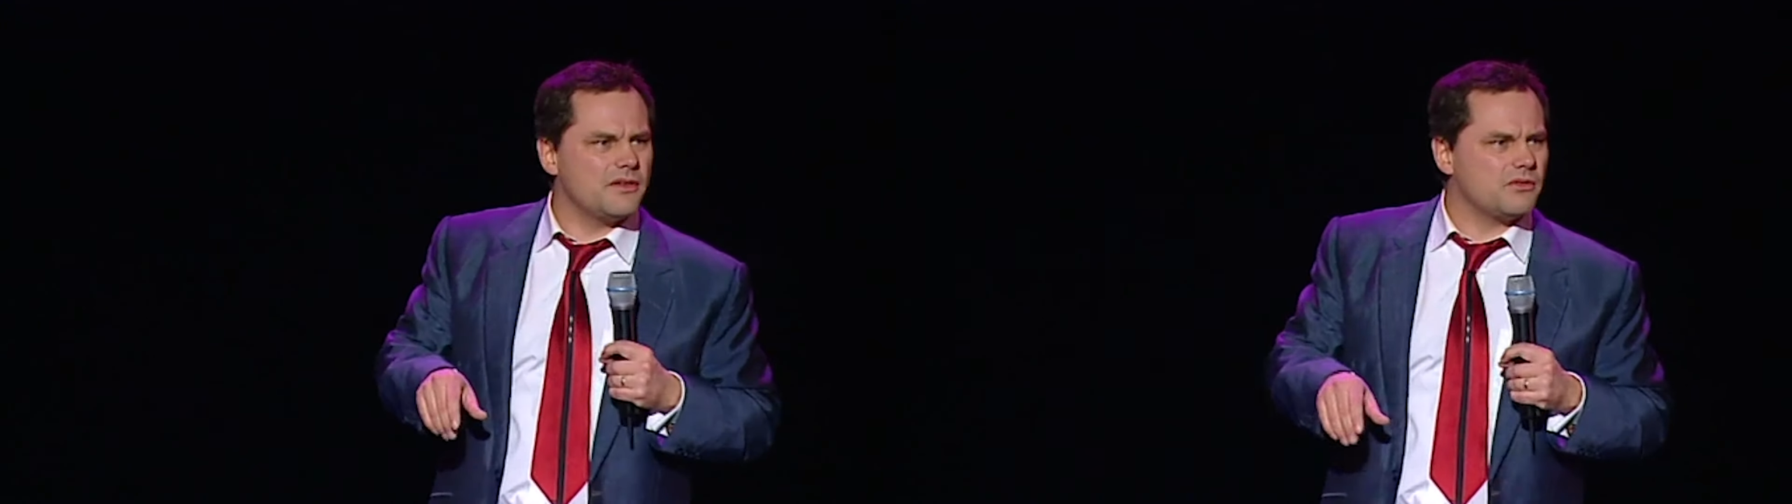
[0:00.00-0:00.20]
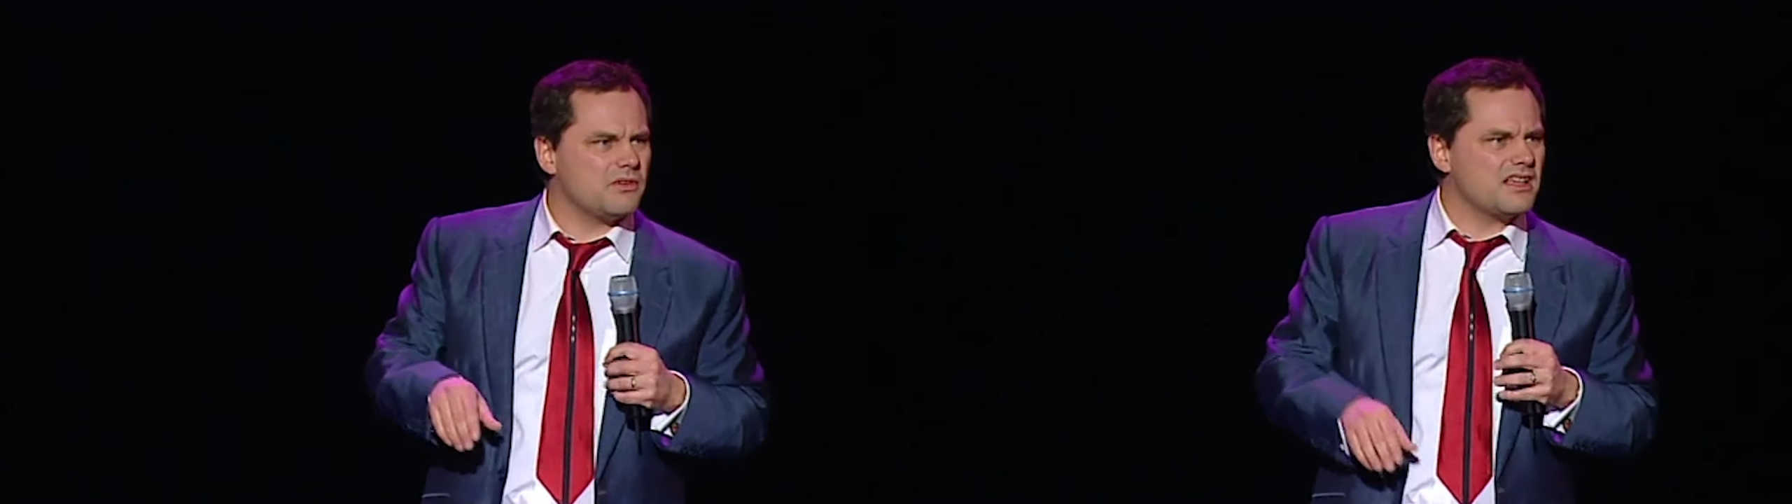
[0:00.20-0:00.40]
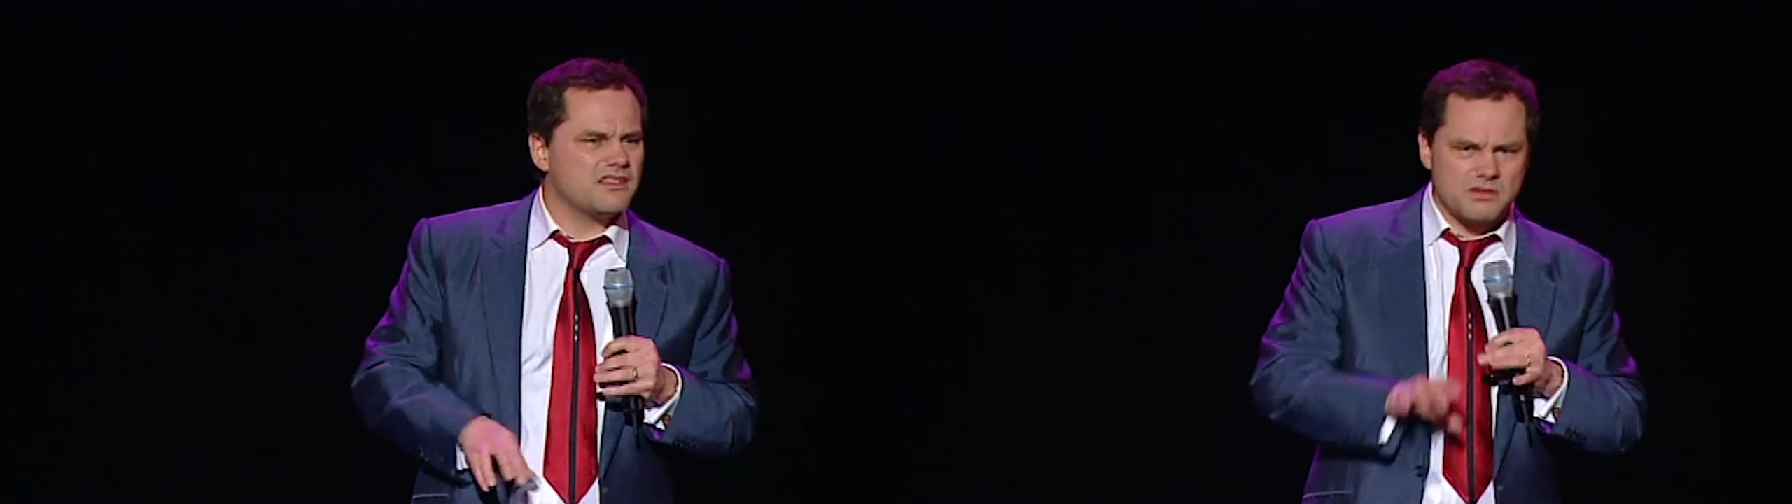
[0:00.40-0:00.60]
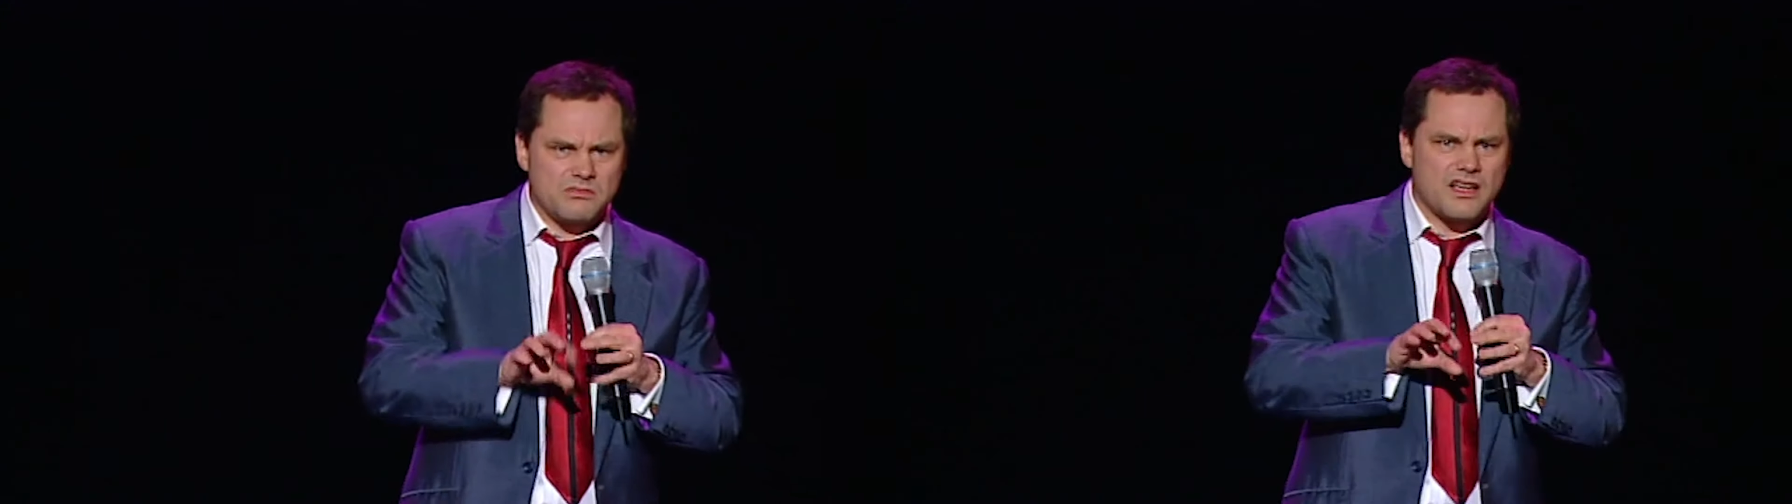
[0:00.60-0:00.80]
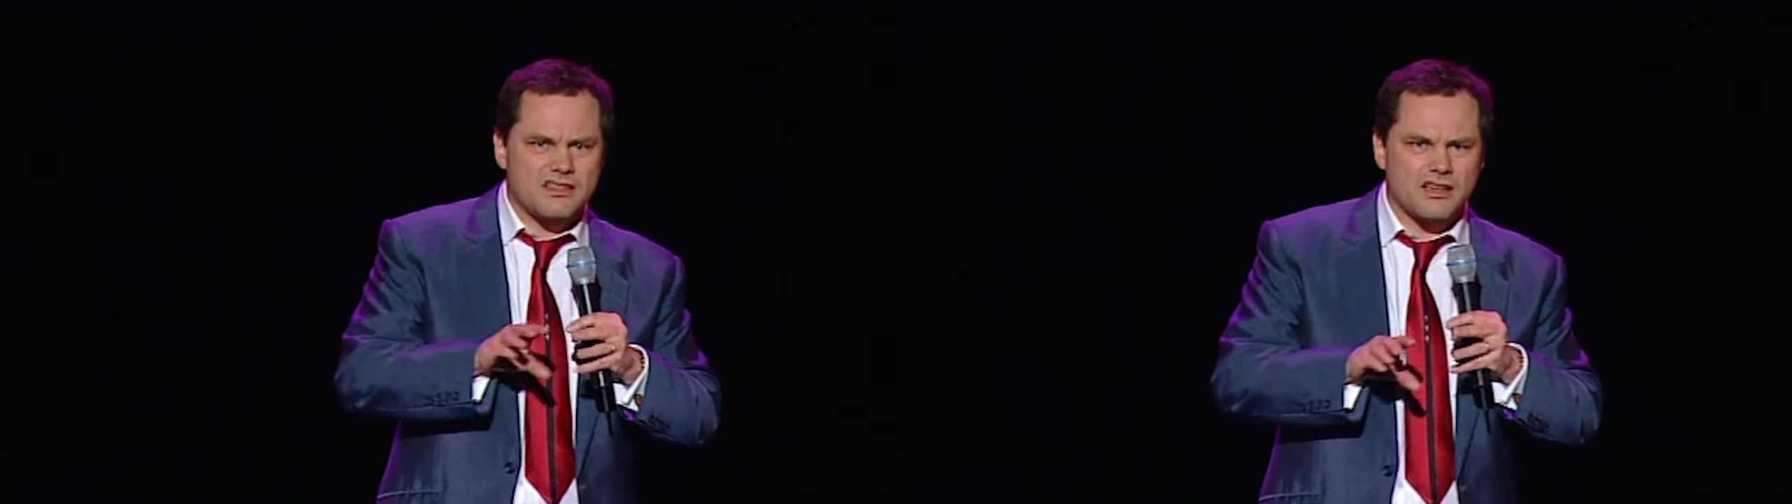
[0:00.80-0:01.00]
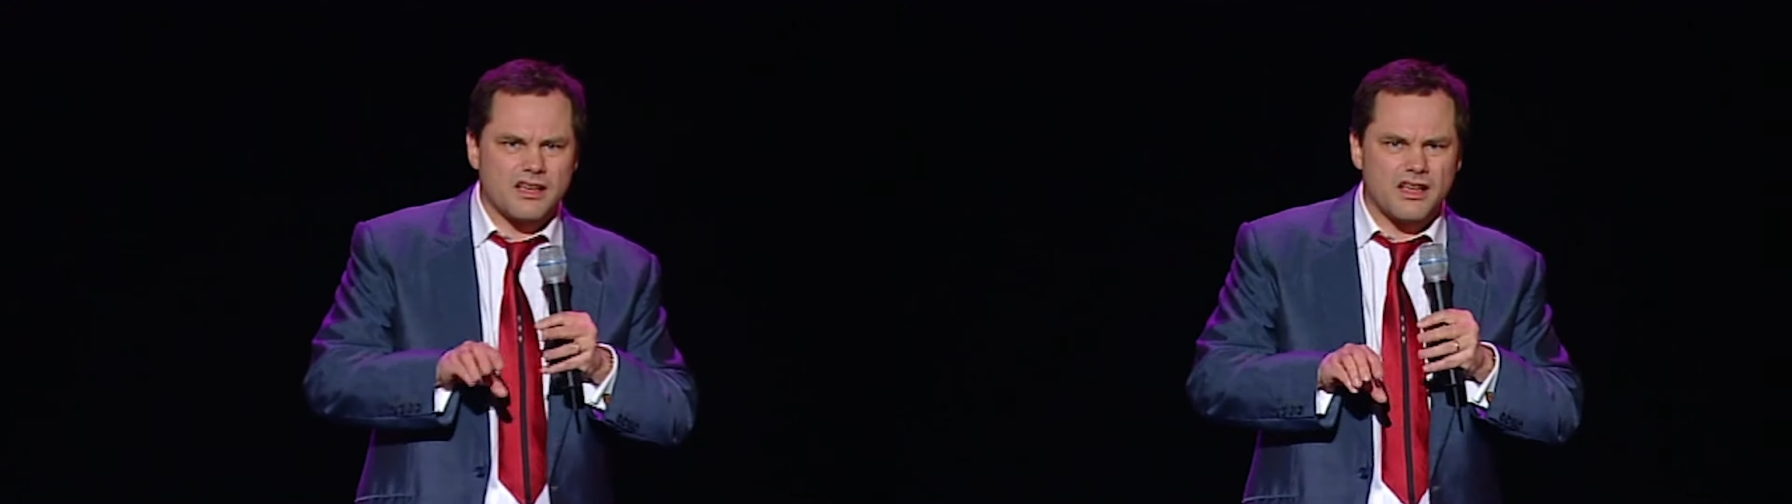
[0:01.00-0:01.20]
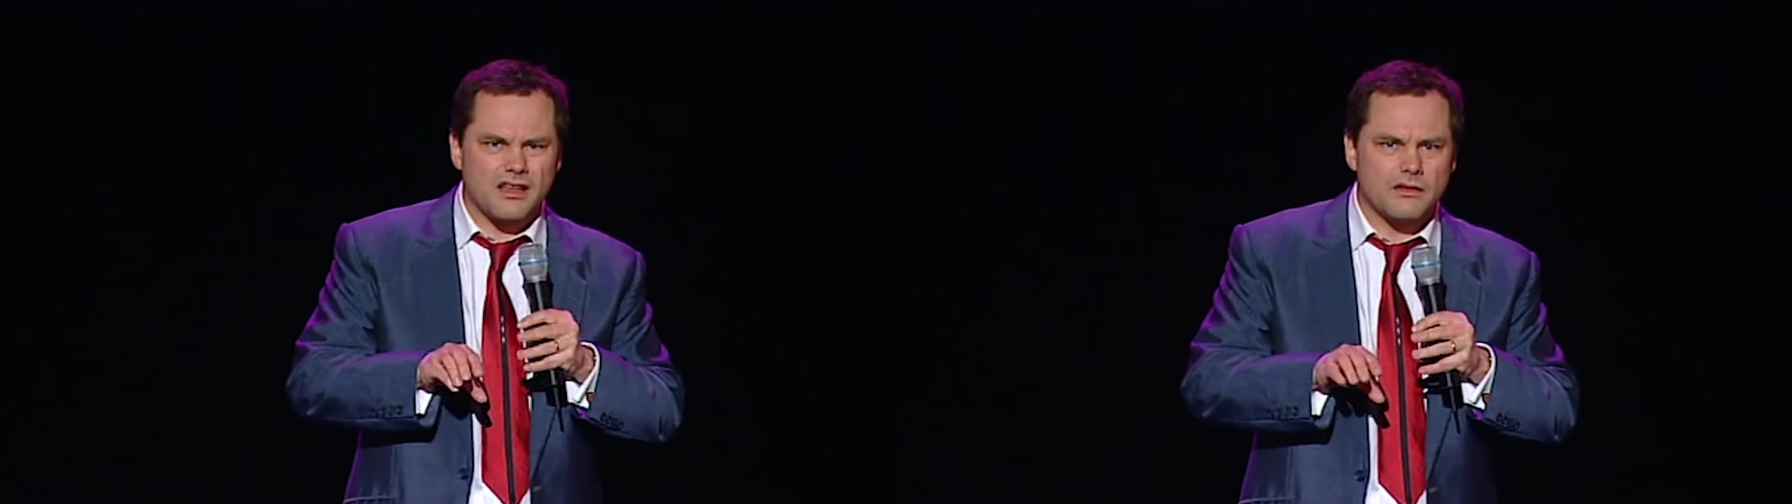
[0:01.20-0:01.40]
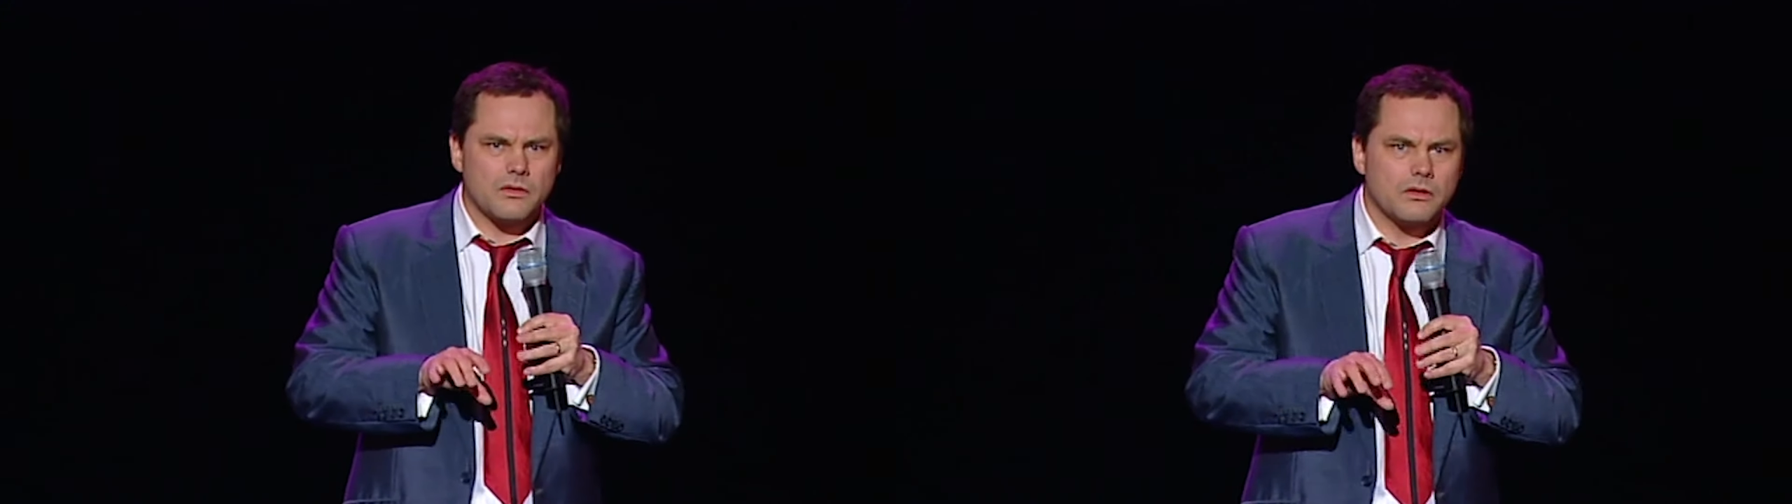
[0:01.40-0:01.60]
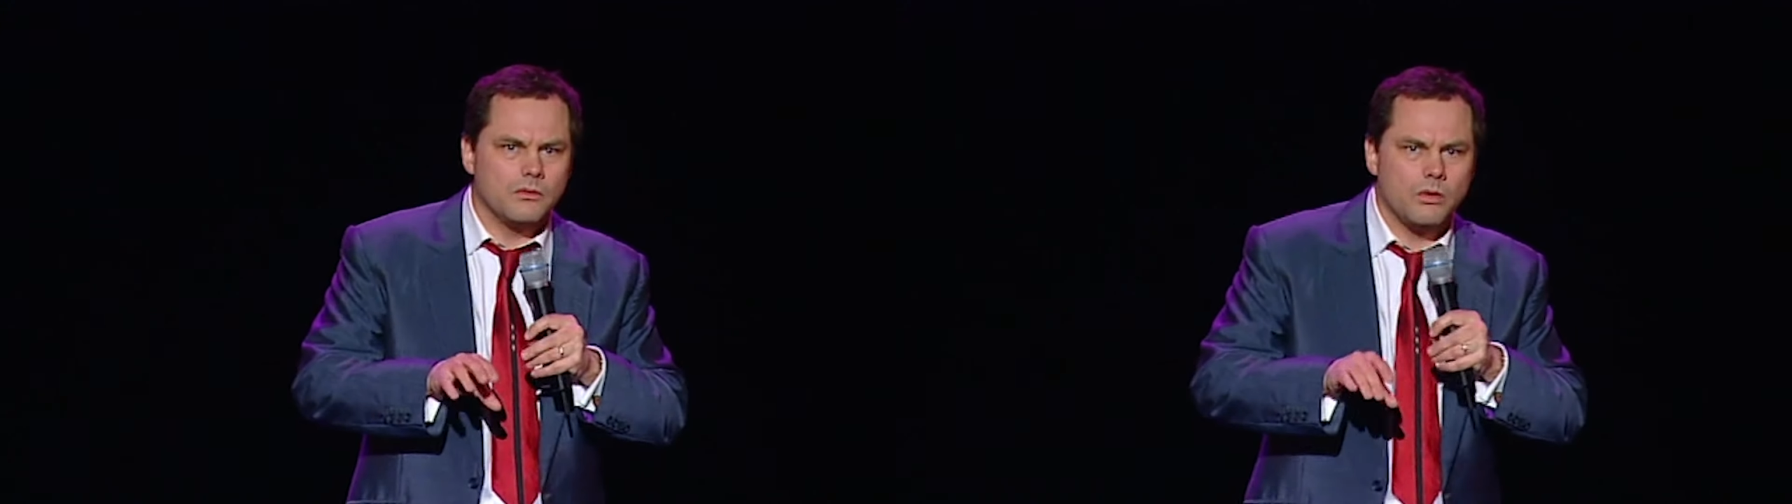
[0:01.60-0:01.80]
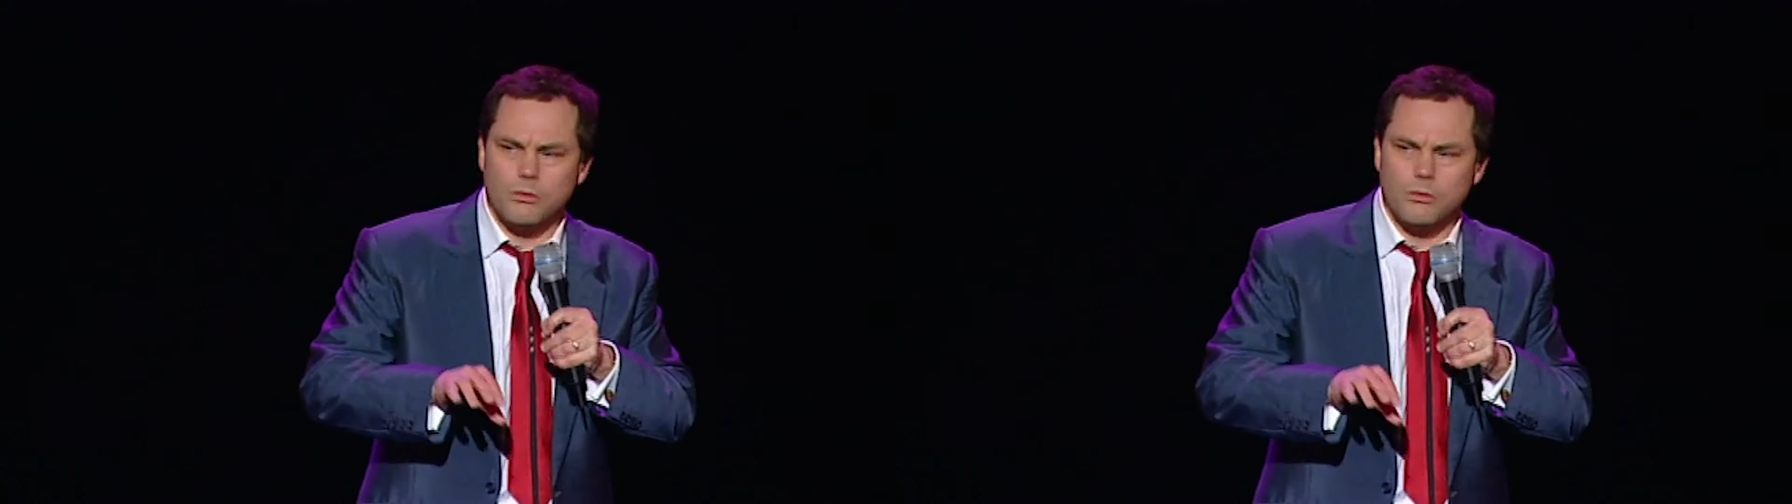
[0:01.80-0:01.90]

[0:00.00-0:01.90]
When you're writing, you'd be writing, what?